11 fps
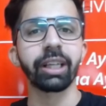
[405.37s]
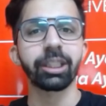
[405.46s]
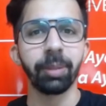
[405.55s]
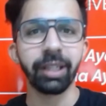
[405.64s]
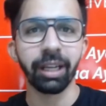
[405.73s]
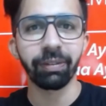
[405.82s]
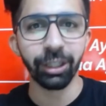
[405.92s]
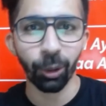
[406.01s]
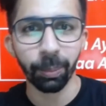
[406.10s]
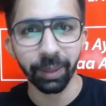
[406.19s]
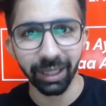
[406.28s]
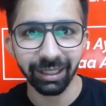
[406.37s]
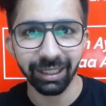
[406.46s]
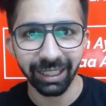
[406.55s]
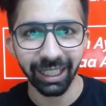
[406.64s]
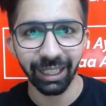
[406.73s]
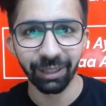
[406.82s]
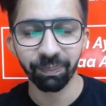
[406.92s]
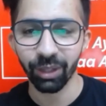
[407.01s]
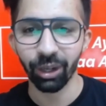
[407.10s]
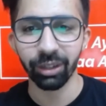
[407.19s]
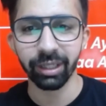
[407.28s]
explain every topic in detail.
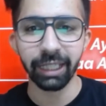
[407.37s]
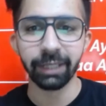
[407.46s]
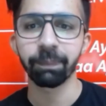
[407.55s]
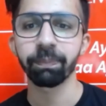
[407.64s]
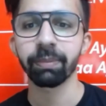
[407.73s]
All right.